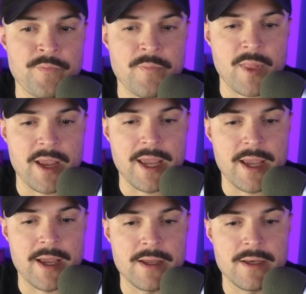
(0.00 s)

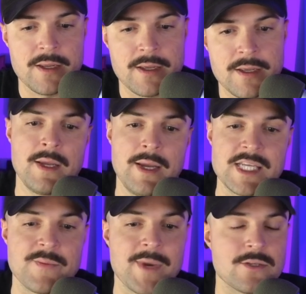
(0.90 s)
and
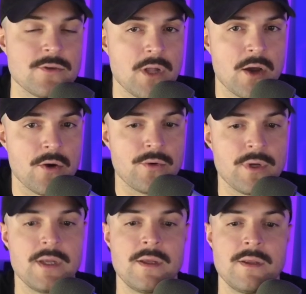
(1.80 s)
it's about to load
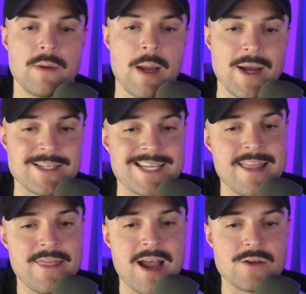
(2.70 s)
about
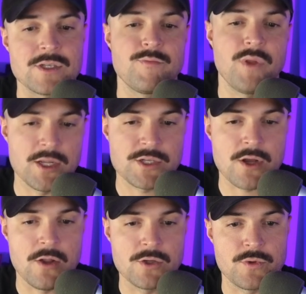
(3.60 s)
$10,000 plus
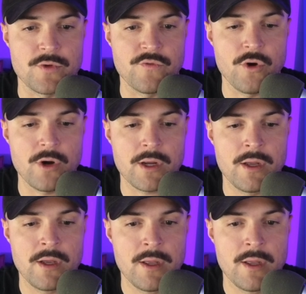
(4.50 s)
worth of work.